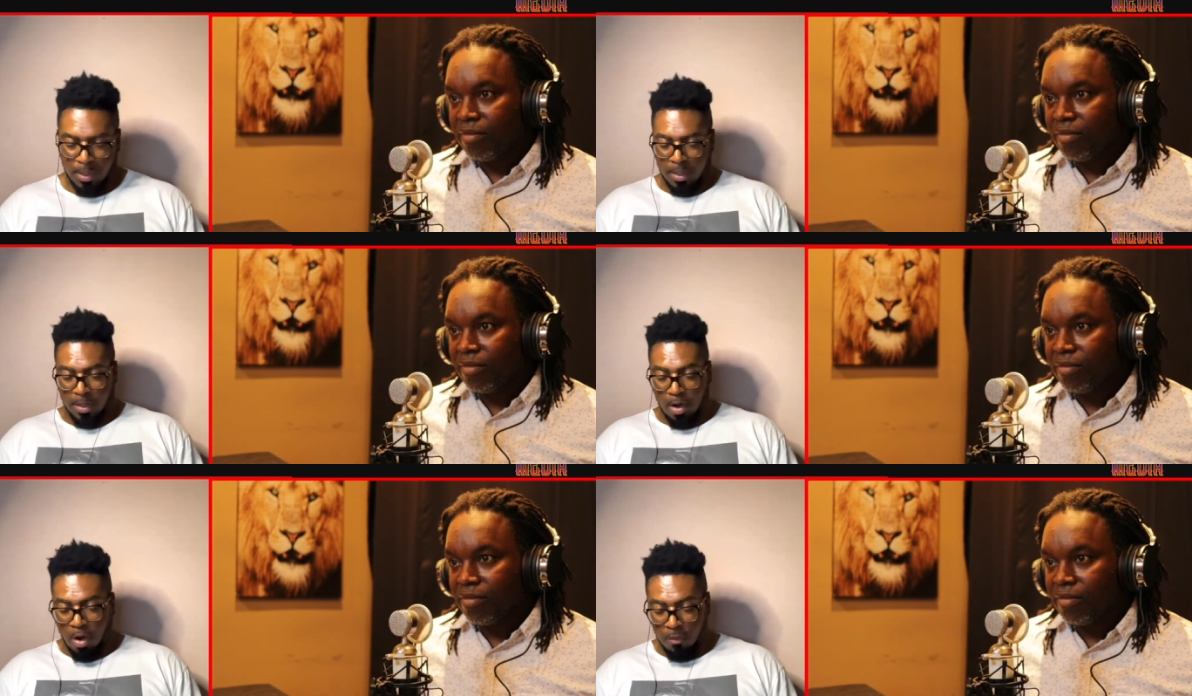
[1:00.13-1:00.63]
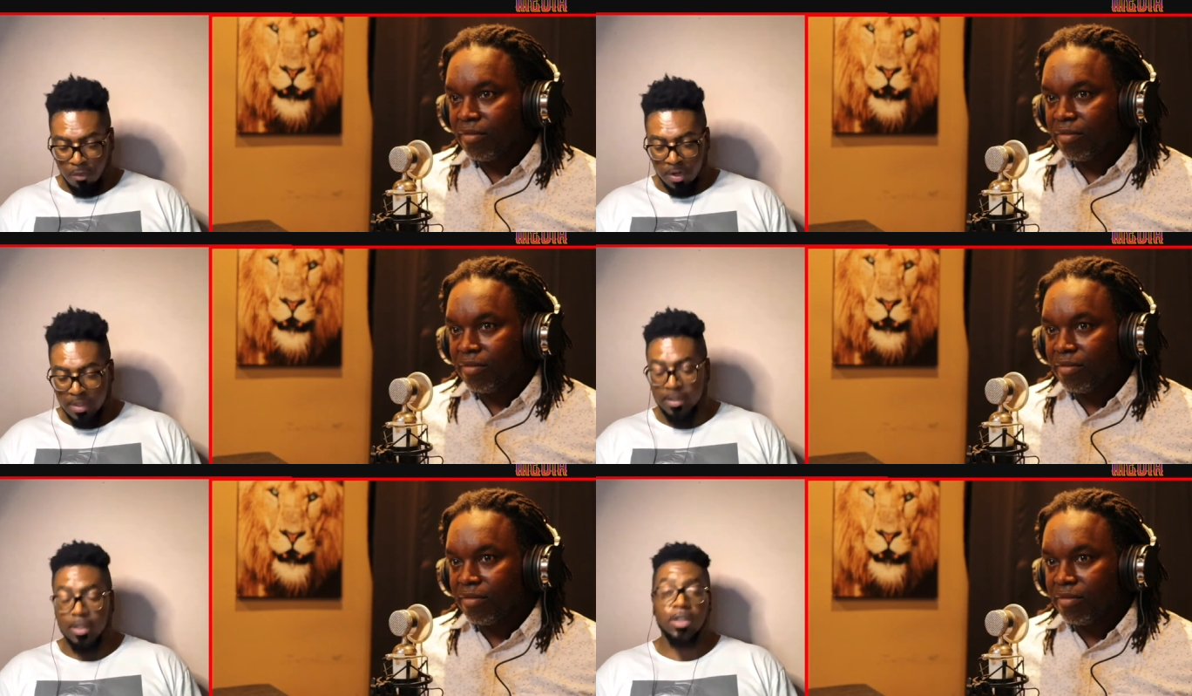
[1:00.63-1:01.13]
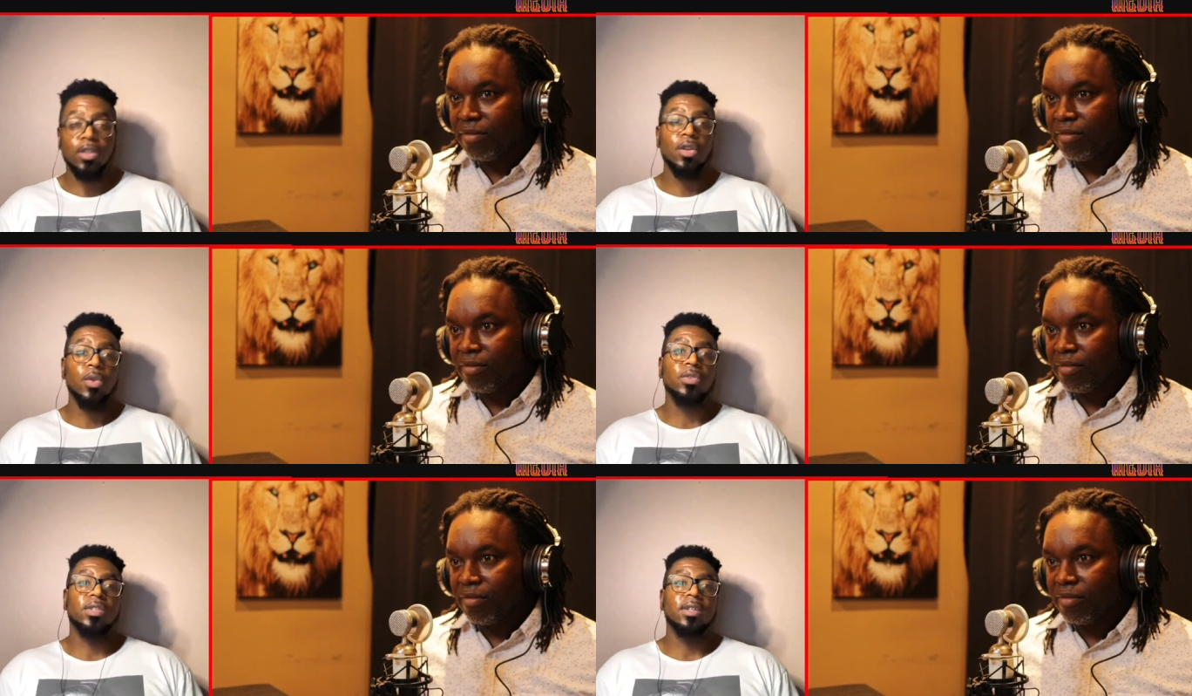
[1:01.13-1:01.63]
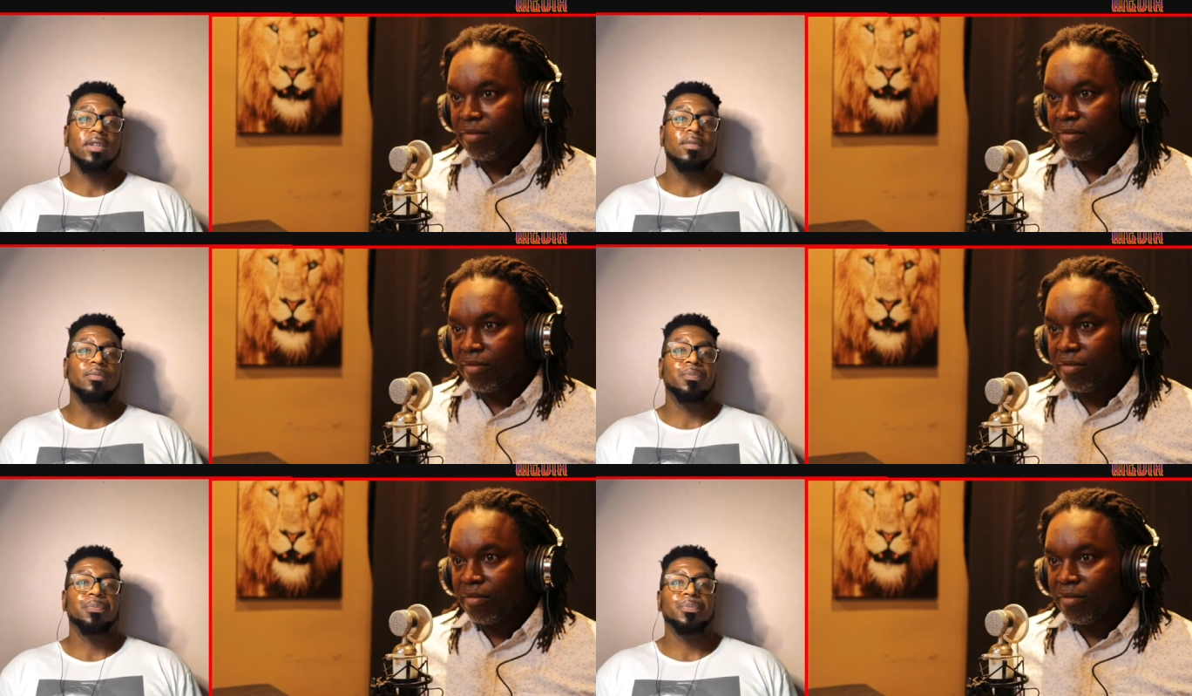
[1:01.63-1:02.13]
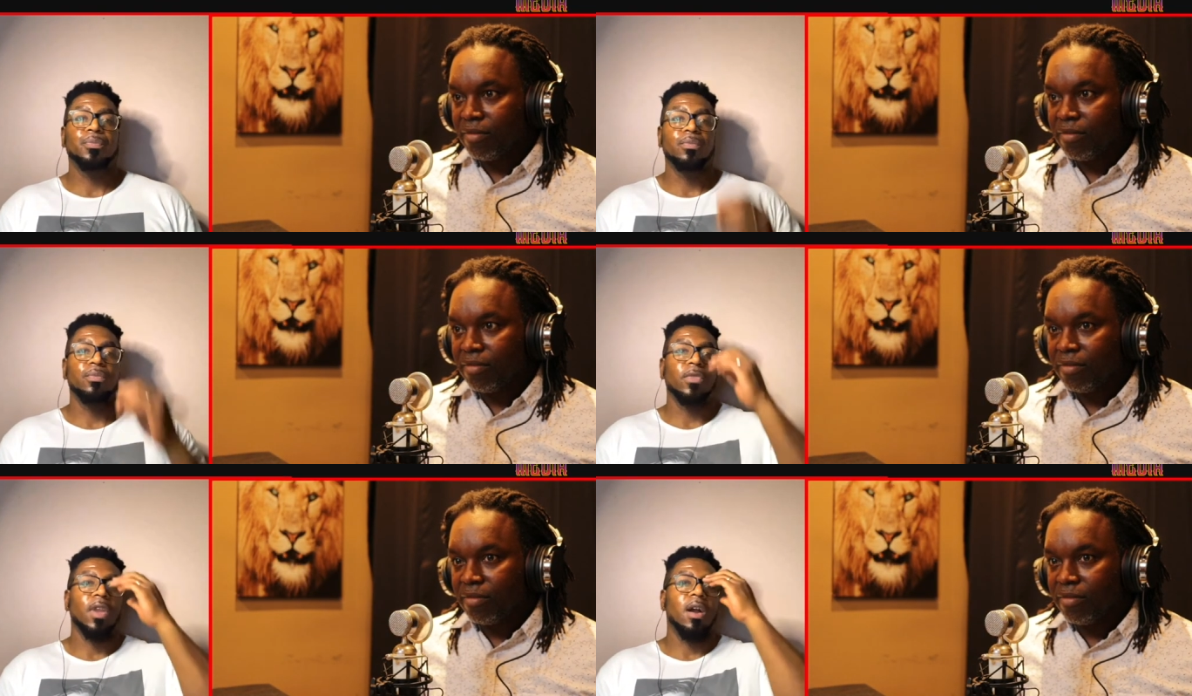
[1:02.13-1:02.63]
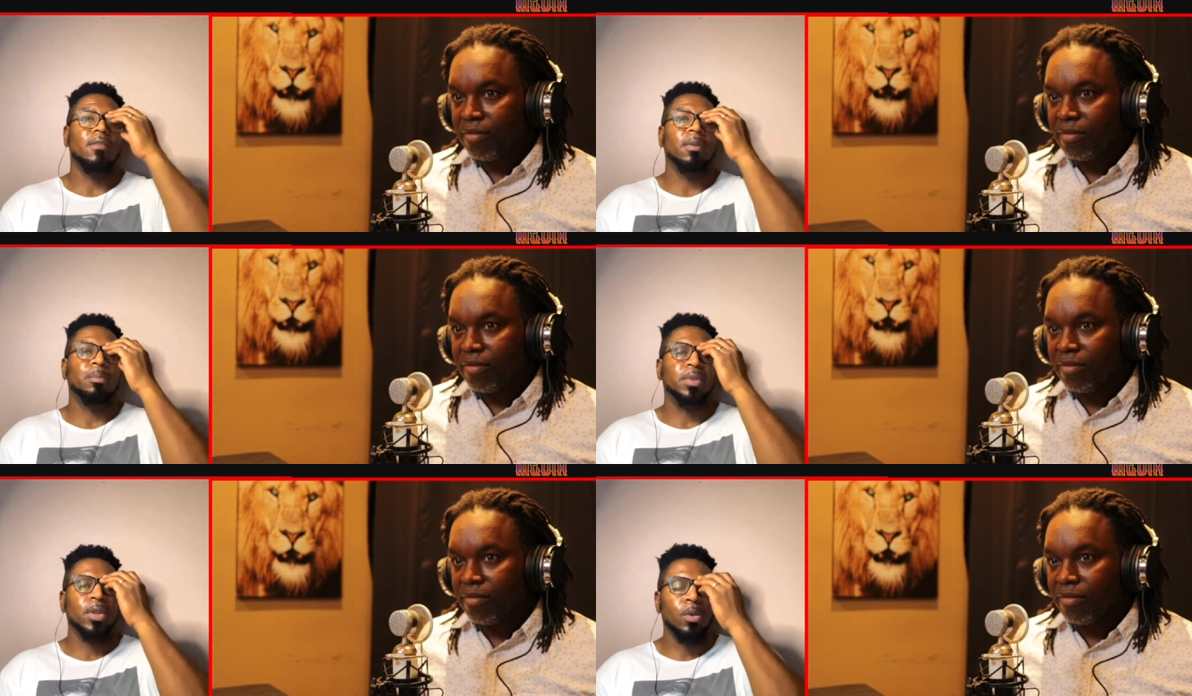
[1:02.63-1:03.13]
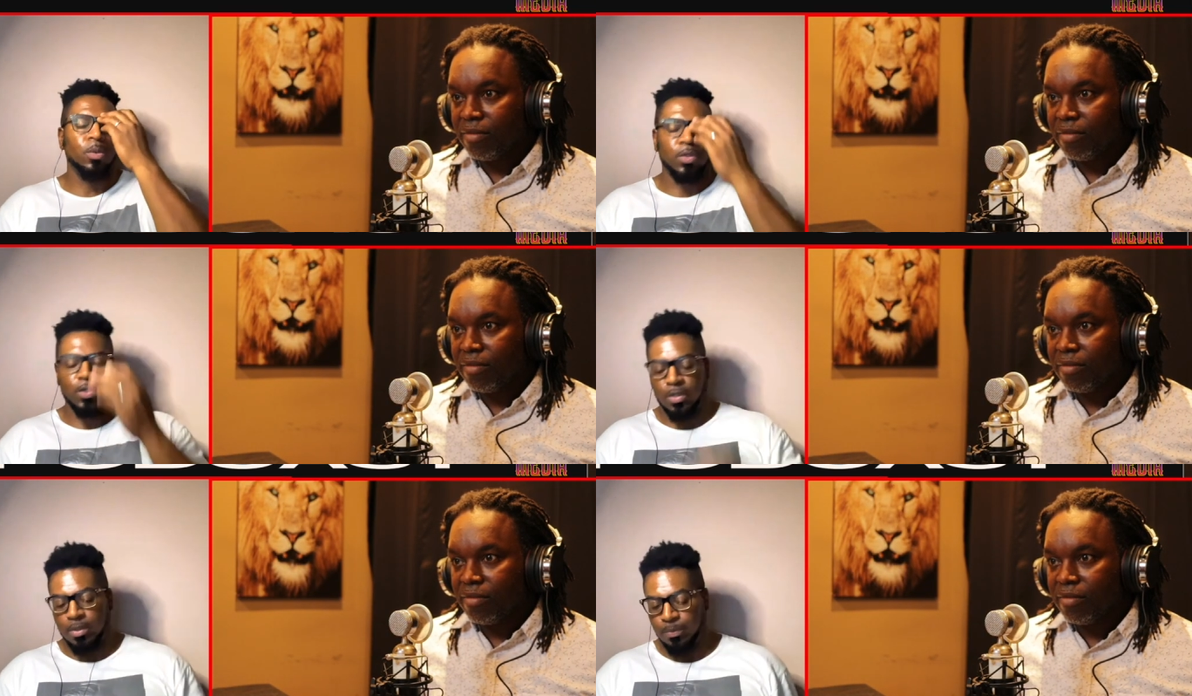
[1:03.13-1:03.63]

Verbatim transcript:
Speaker 1: Girlfriend's accusing him of abuse.